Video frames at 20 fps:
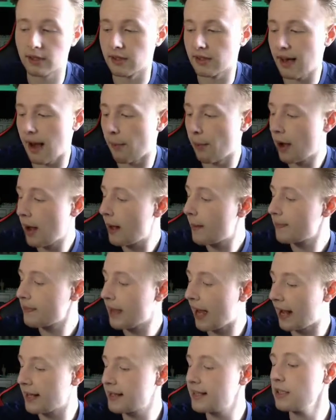Now,
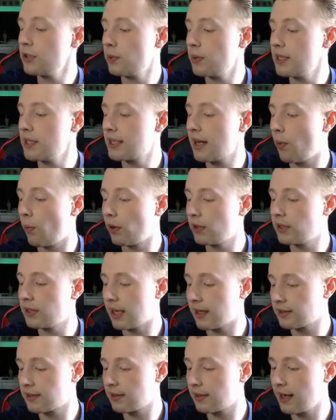I did tweet out one
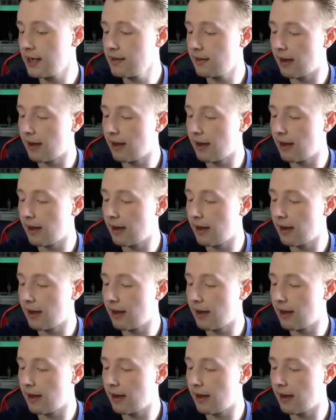yesterday.